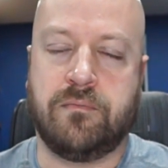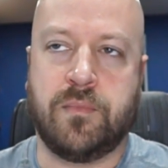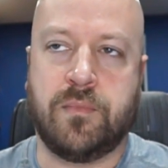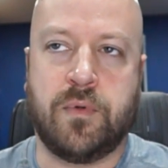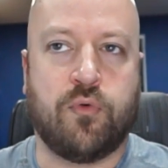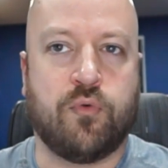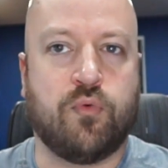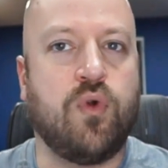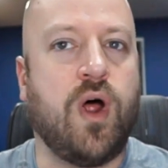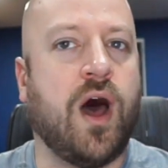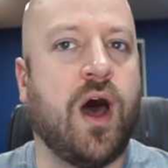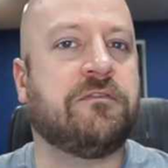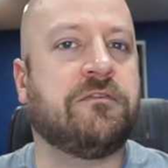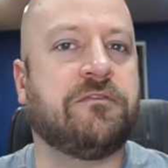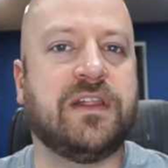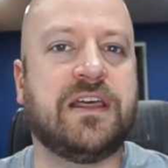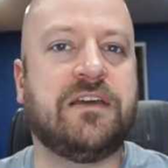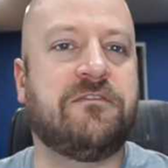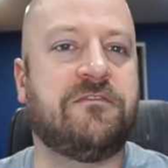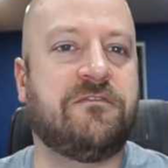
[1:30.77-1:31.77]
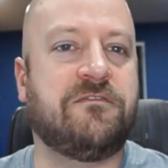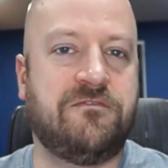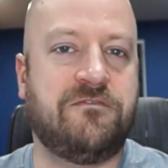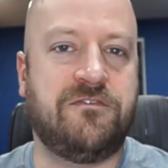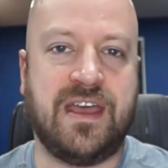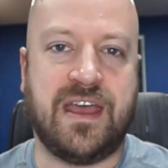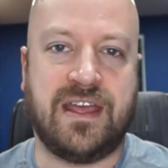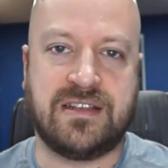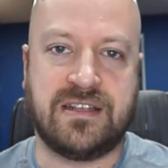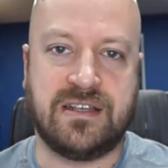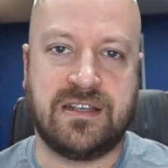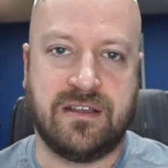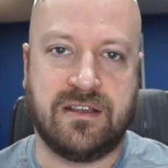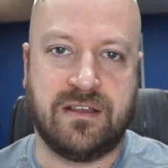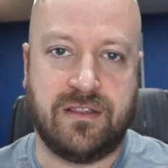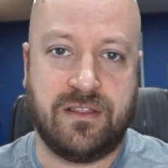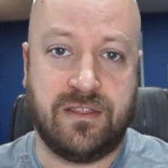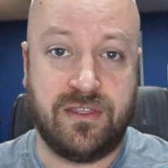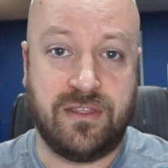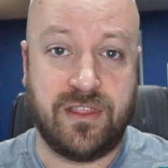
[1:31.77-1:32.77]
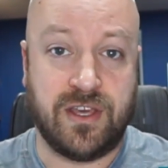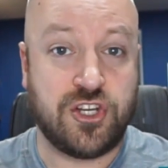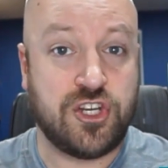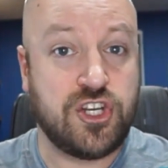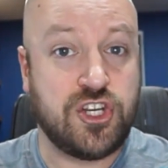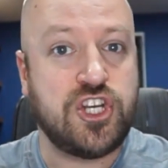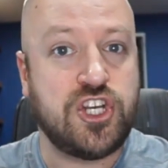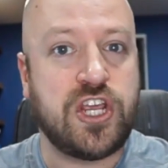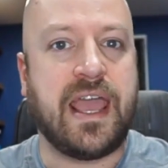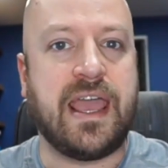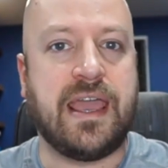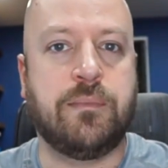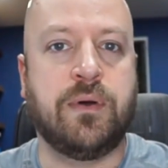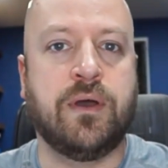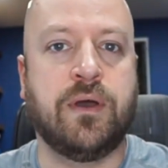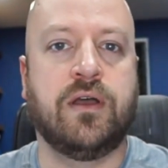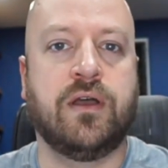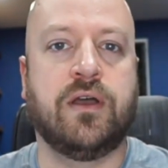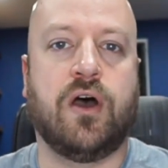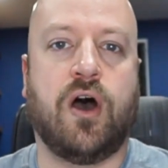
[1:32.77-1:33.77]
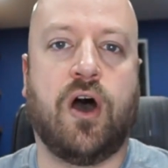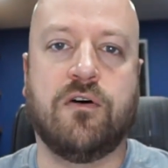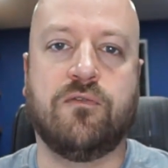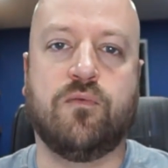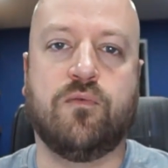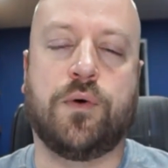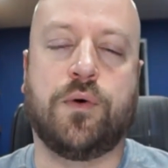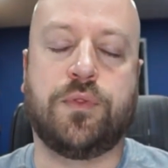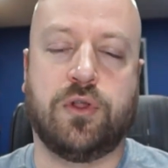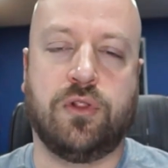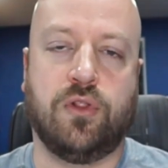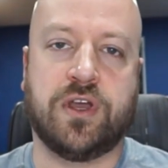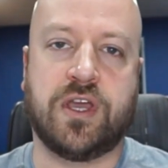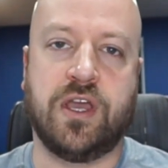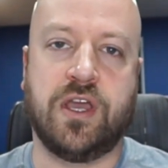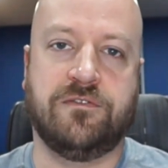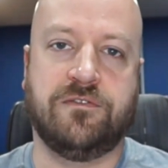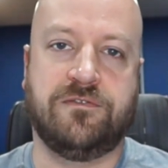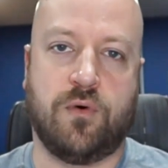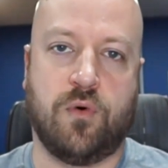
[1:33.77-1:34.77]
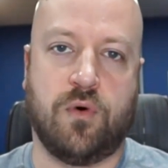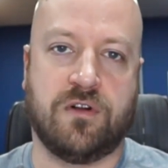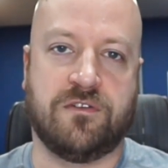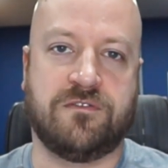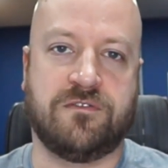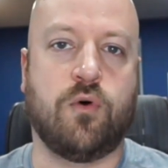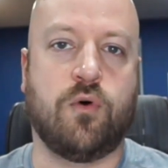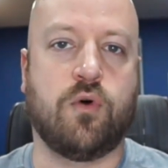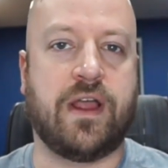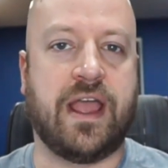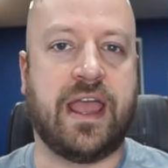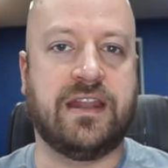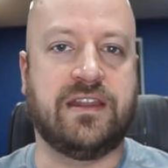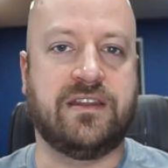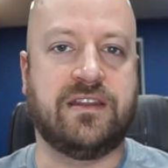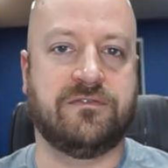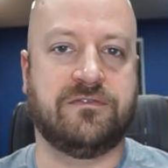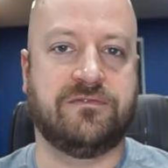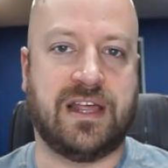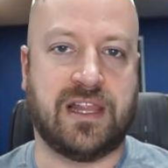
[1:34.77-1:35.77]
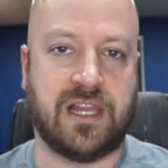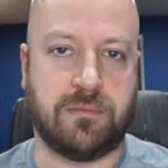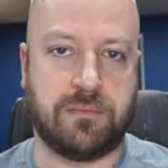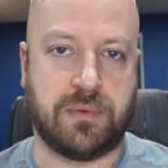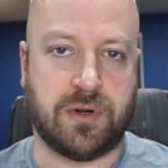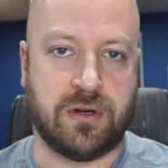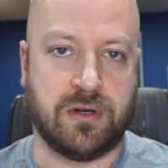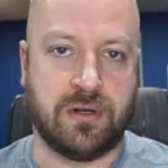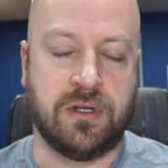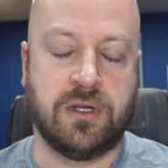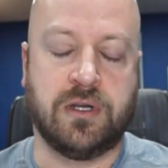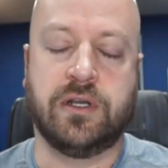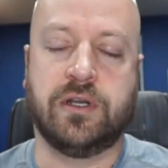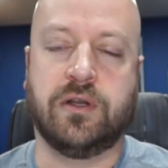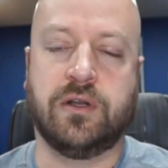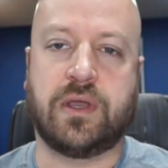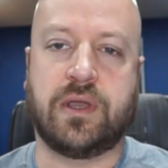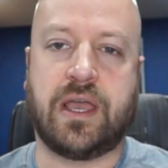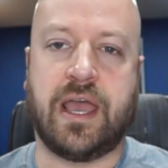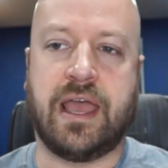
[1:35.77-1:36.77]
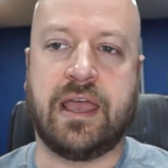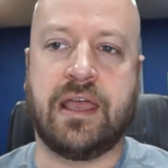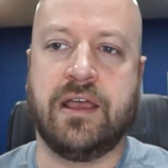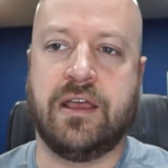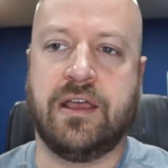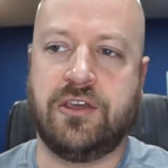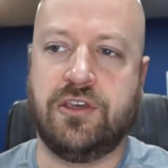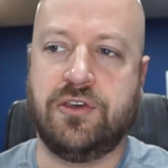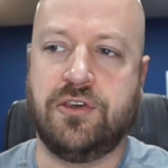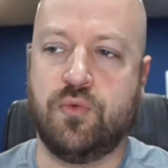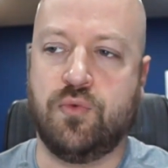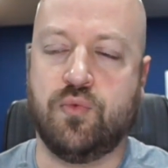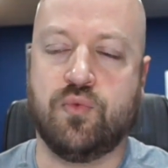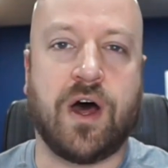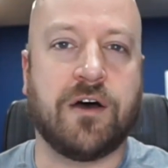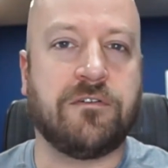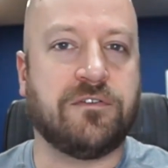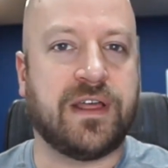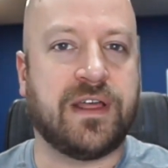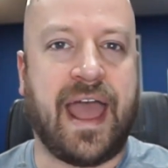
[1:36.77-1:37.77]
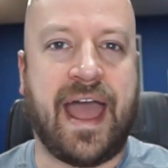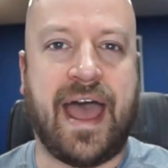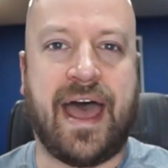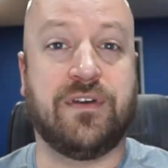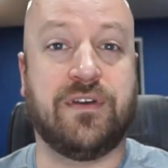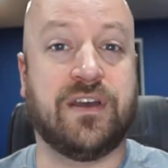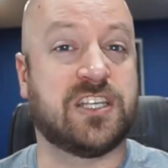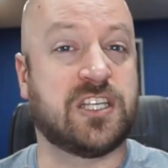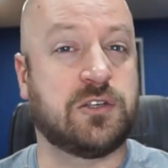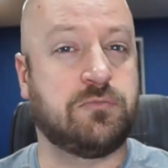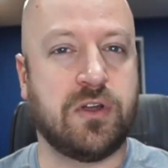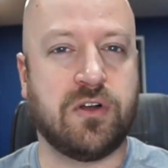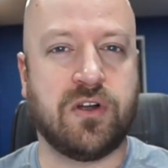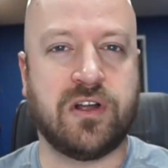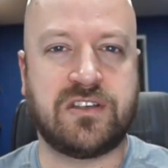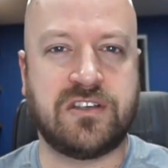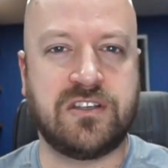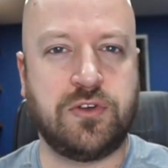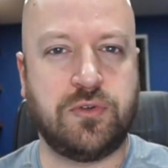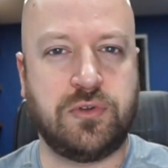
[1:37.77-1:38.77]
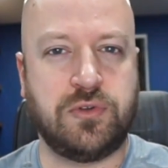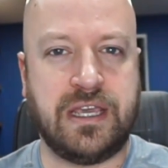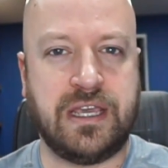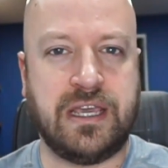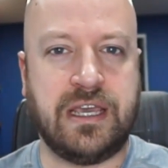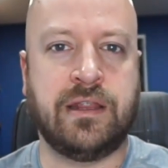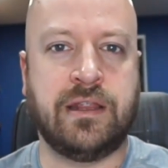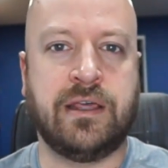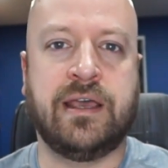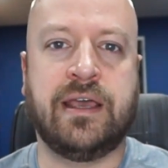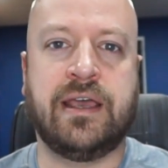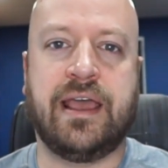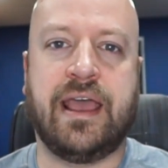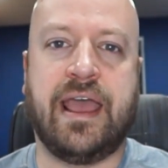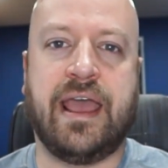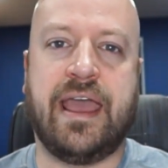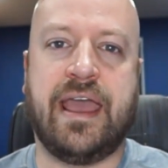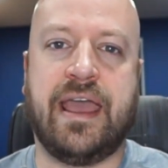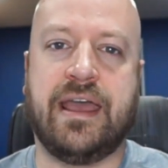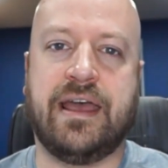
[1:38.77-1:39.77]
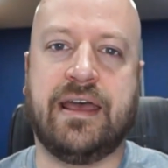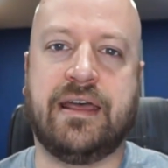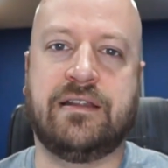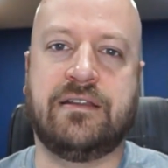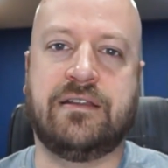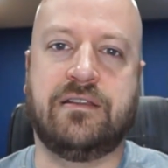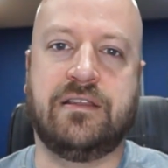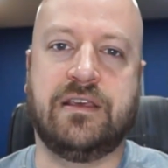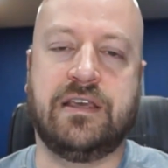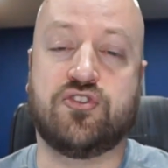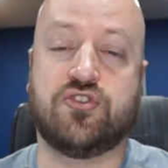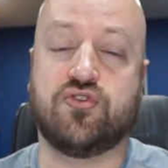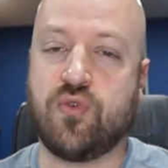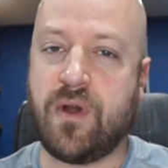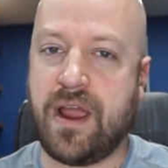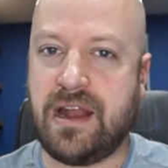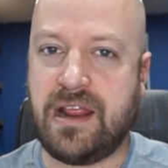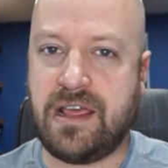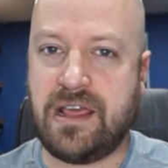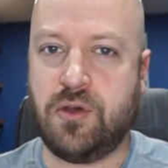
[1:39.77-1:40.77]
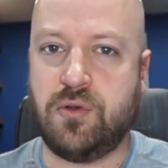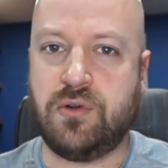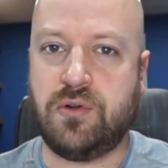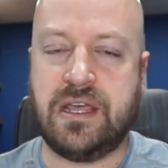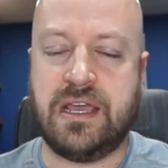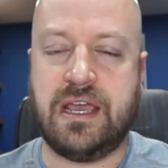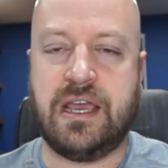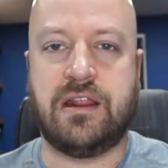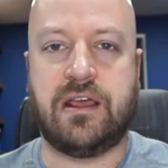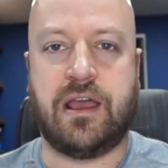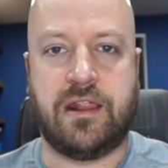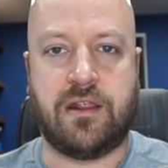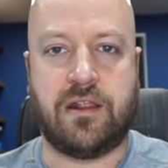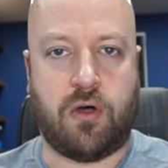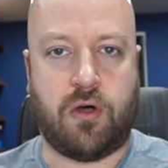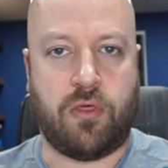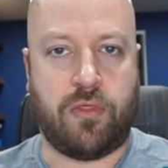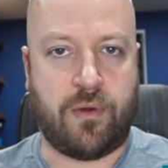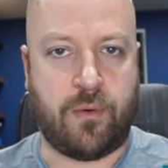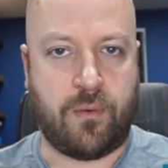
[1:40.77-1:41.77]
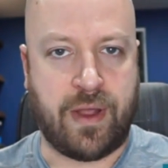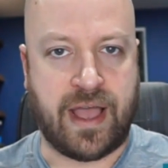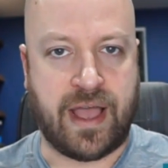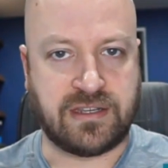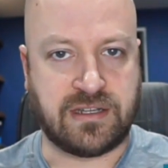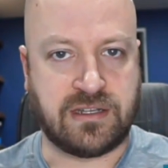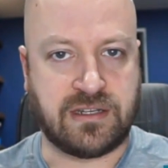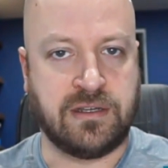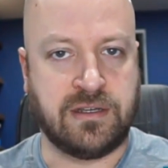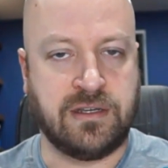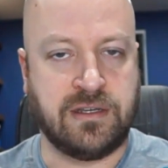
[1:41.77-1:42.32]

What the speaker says: roughly fit the shape of what they're looking for a developer. Okay, you roughly have the experiences you need and the training you need and all the rest.